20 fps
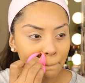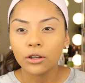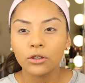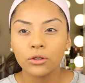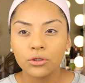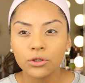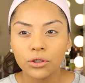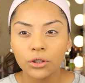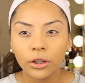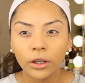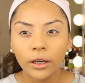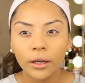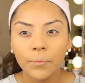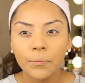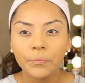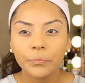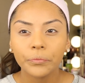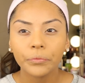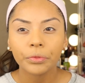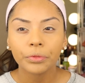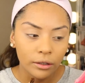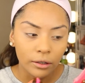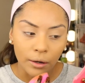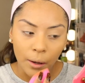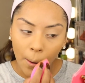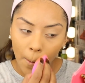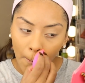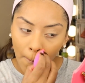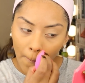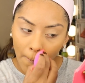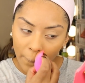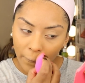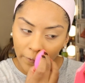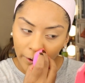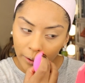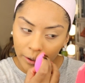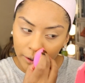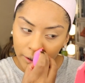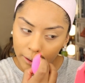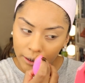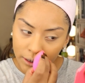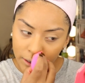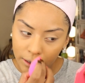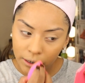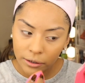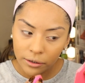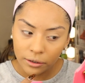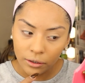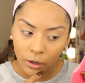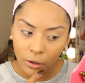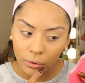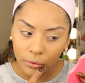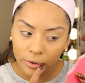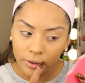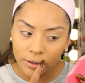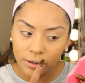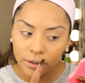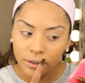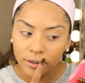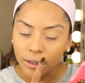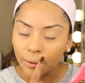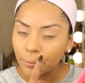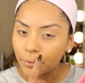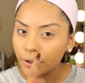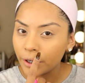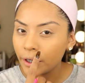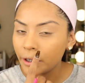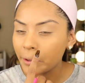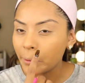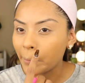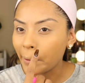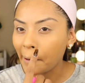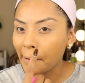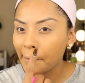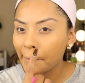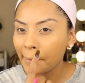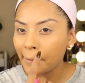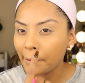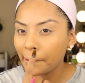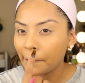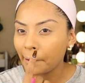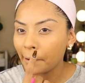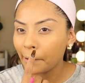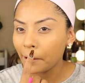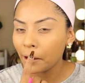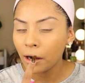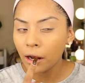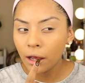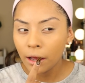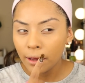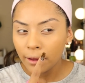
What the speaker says: Usually, you know, foundations always separate right here,